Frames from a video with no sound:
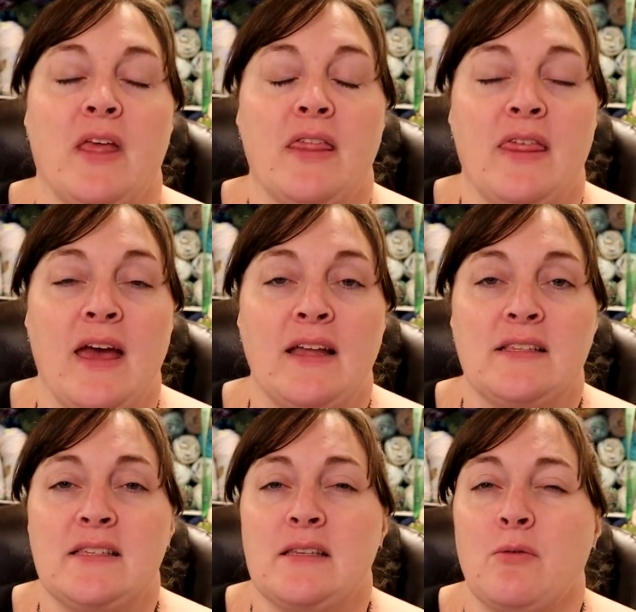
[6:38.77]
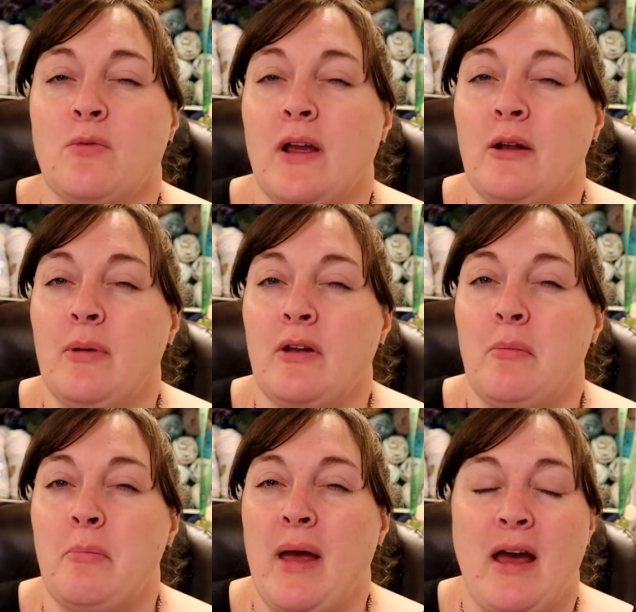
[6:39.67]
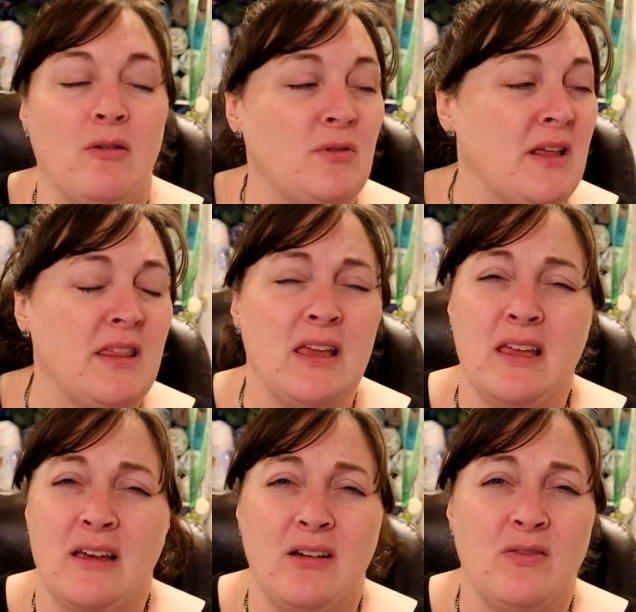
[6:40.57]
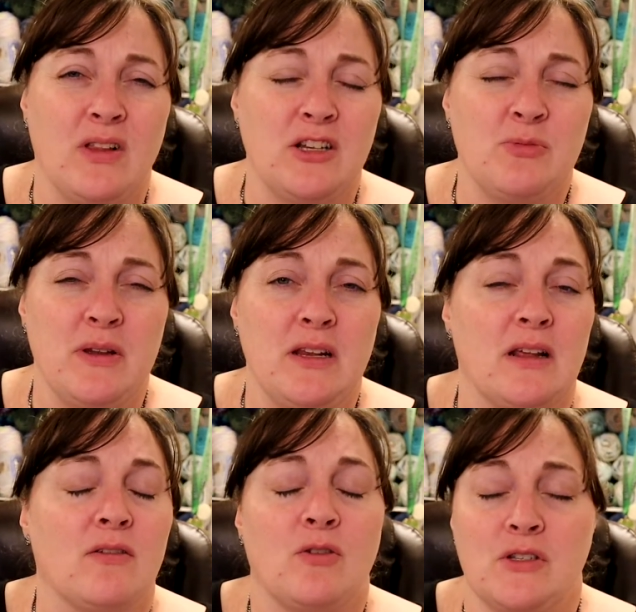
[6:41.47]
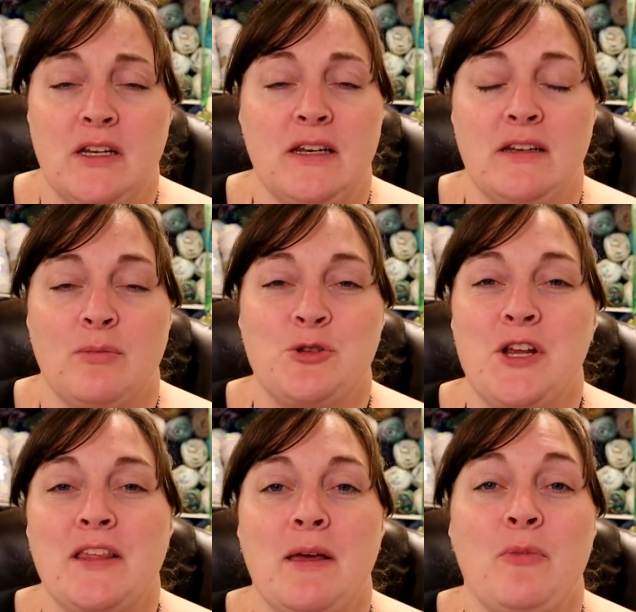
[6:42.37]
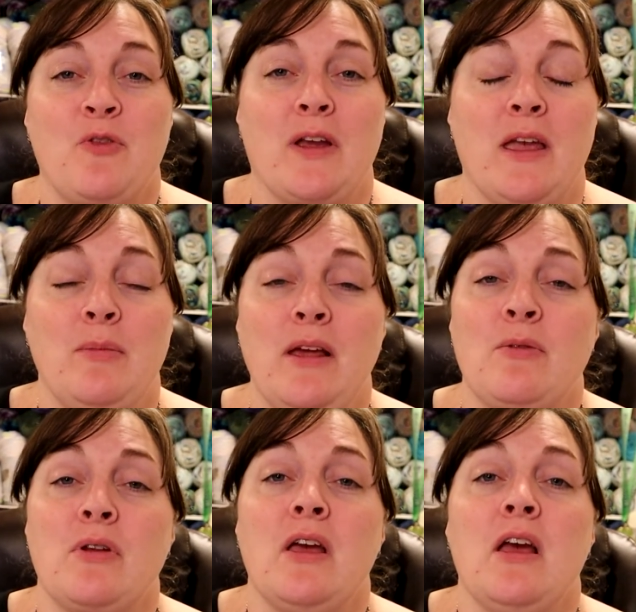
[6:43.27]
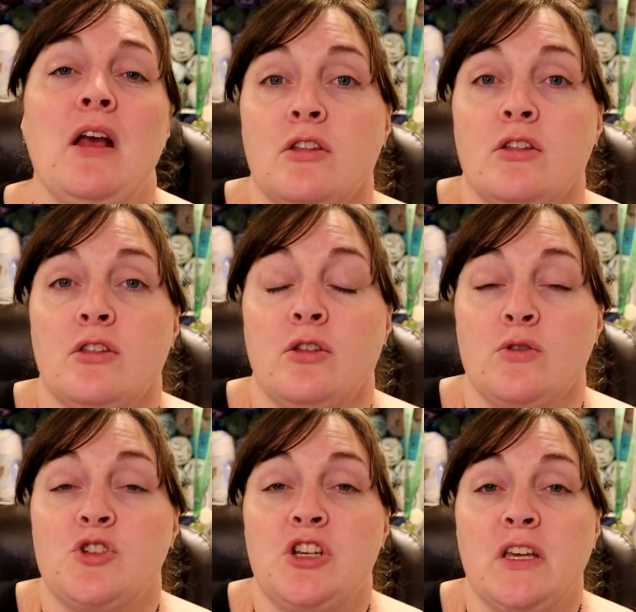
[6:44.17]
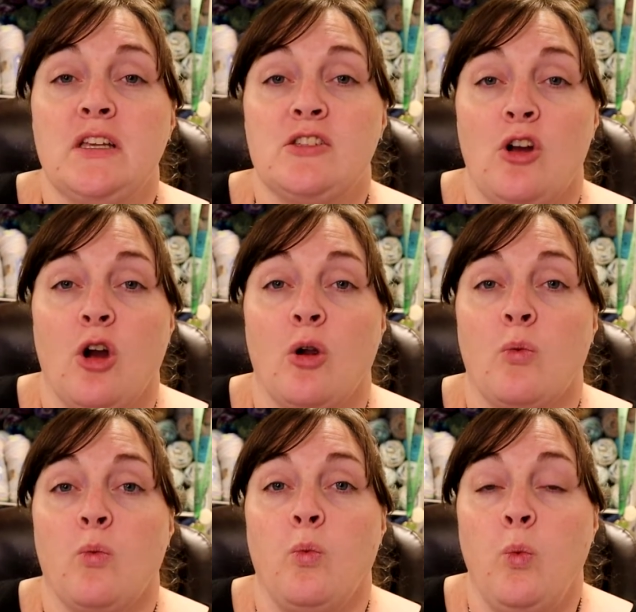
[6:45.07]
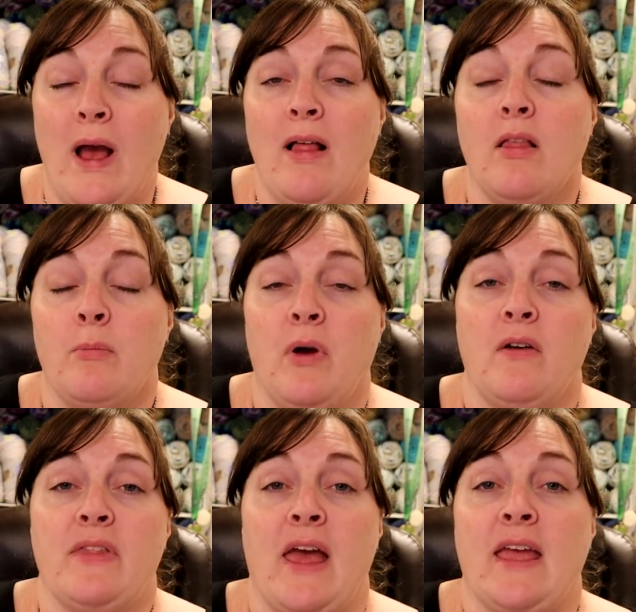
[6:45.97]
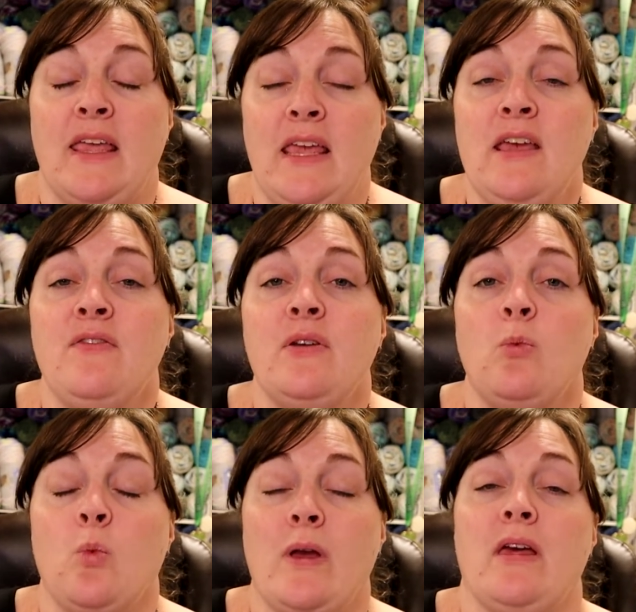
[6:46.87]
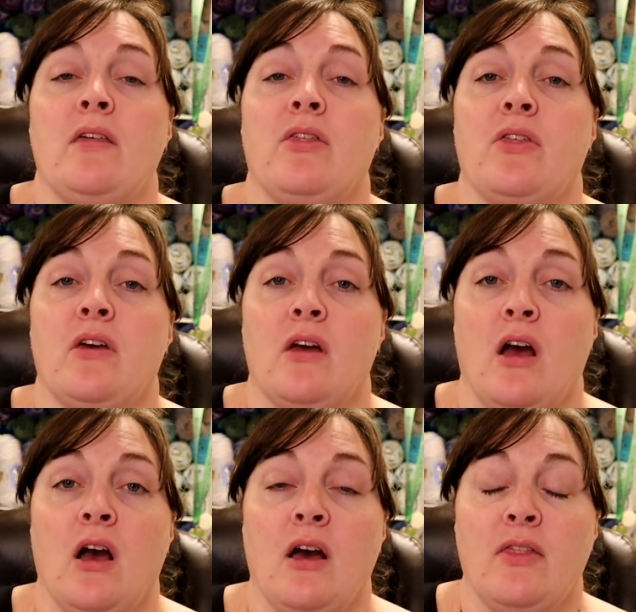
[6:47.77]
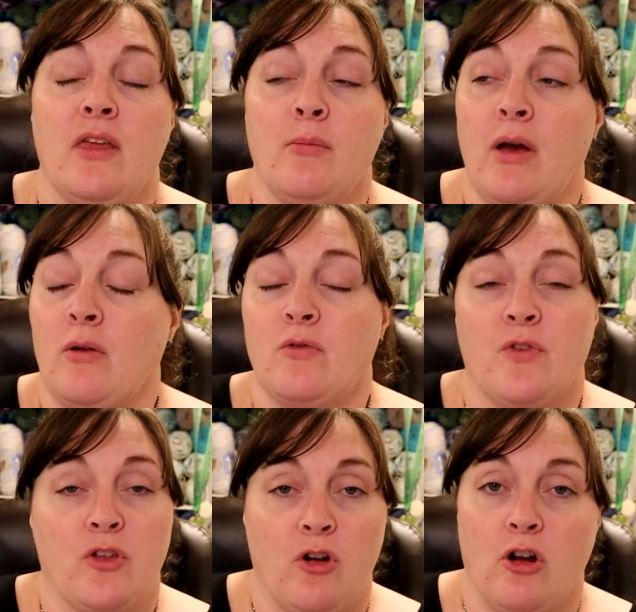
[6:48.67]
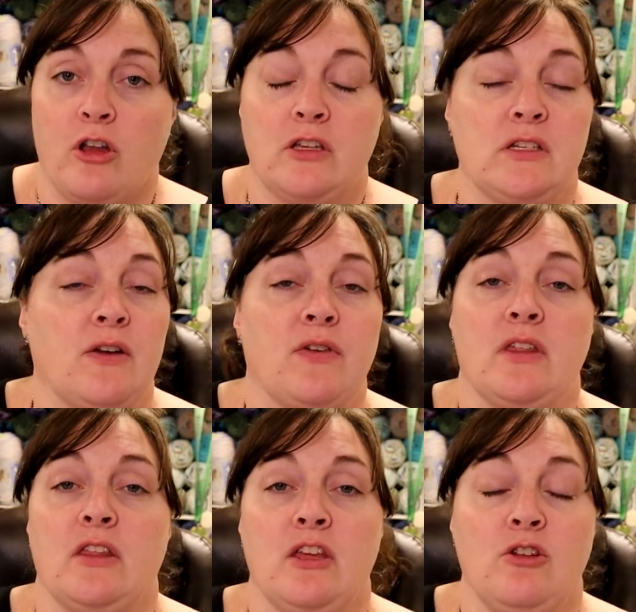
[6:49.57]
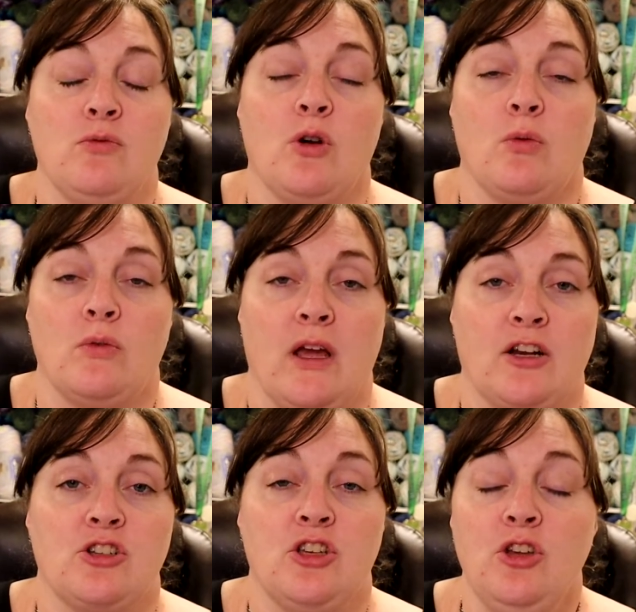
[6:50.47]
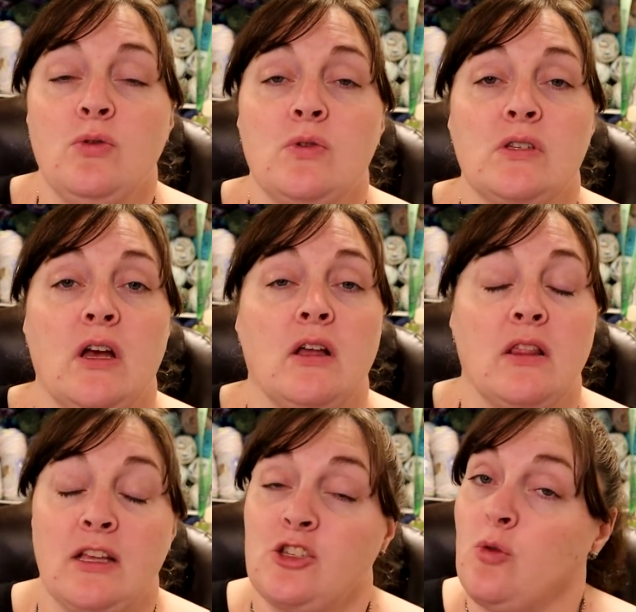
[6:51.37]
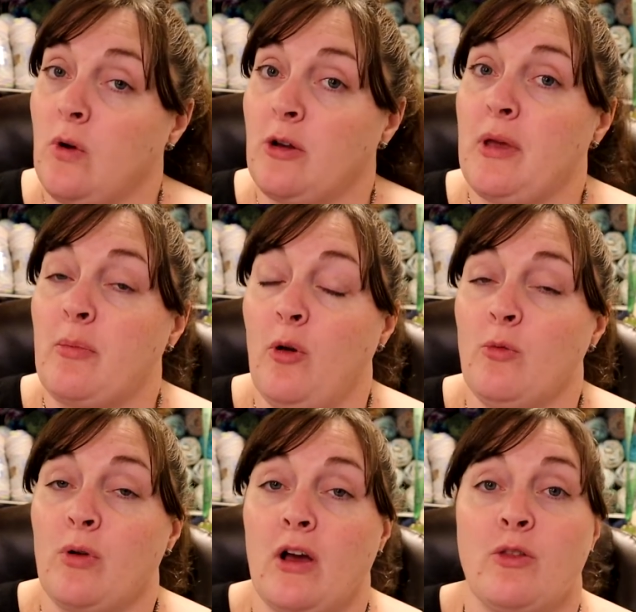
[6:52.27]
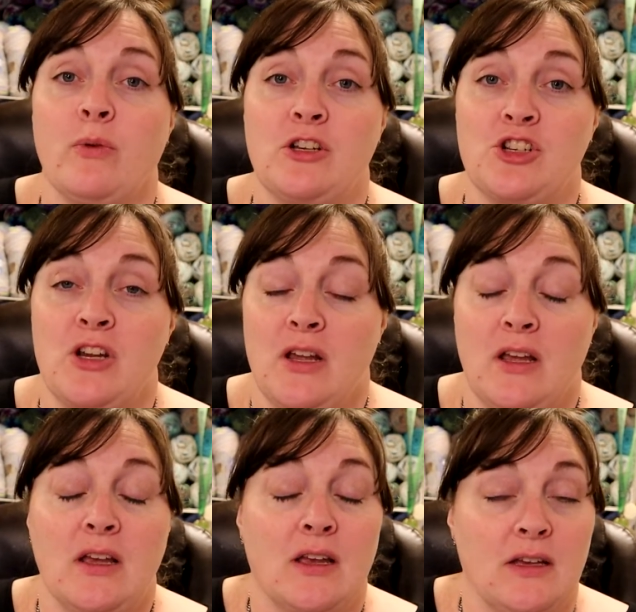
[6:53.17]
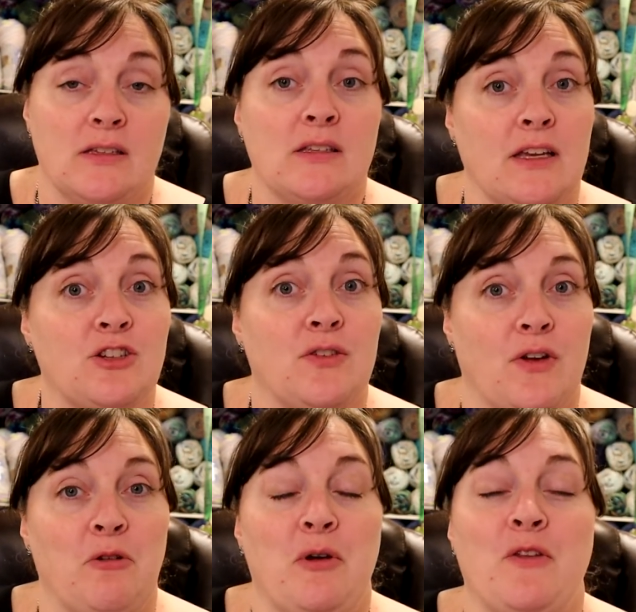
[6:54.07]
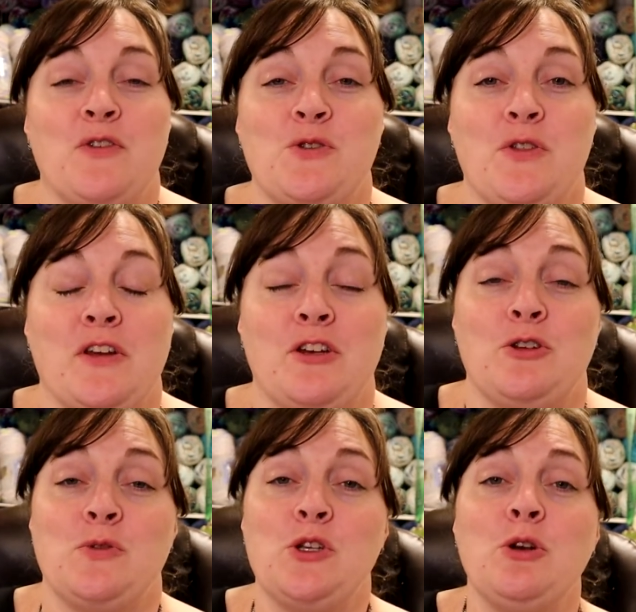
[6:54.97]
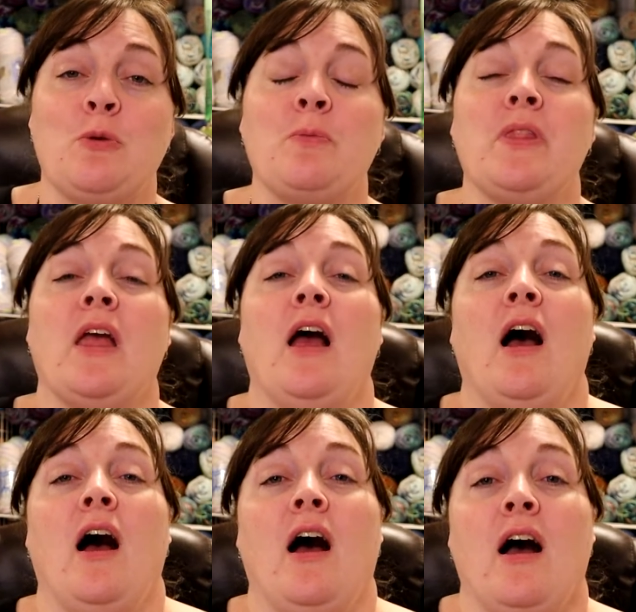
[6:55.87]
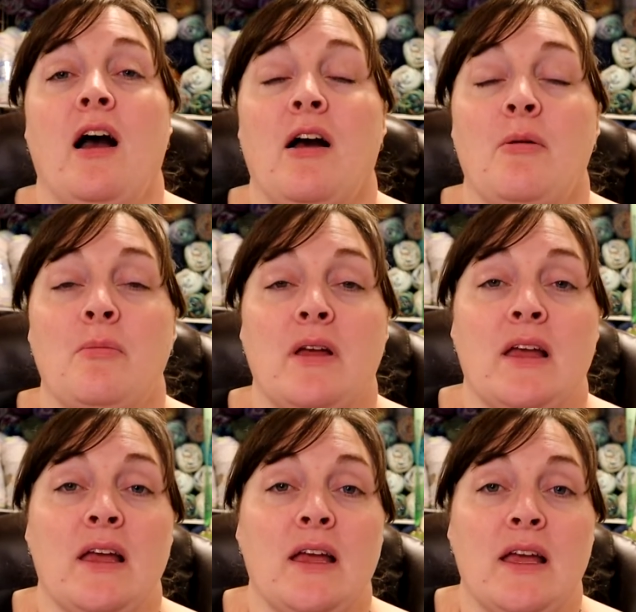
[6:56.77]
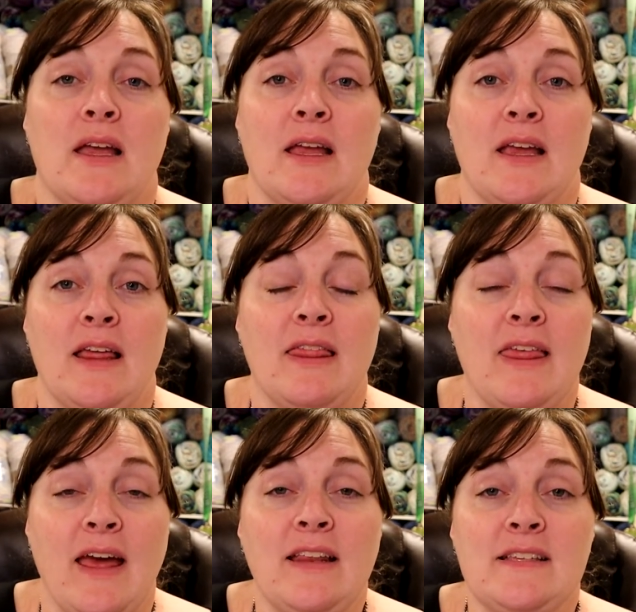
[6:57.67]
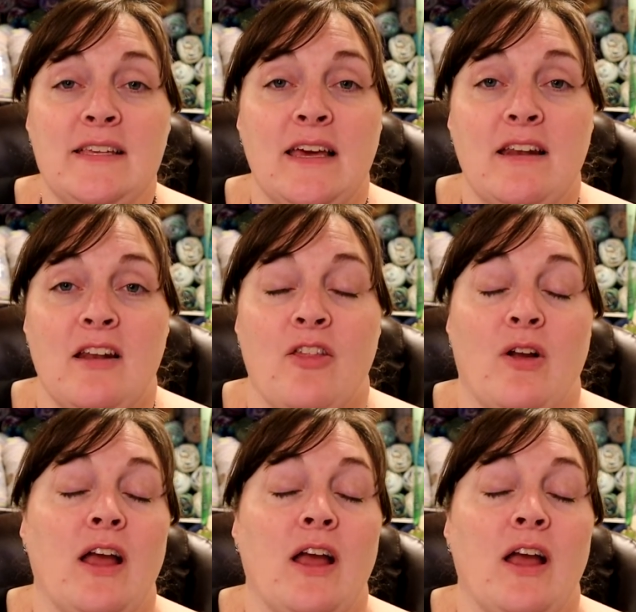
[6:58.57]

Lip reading: That's right about a pound, I think, of lunch meat. Of course, I didn't double check that before I came down. Those chickens are well above that, even with the amount for the carcass and everything that you don't actually use, unless you want to make bone broth, which, guys, is actually a very beneficial thing to do too. That is yet another.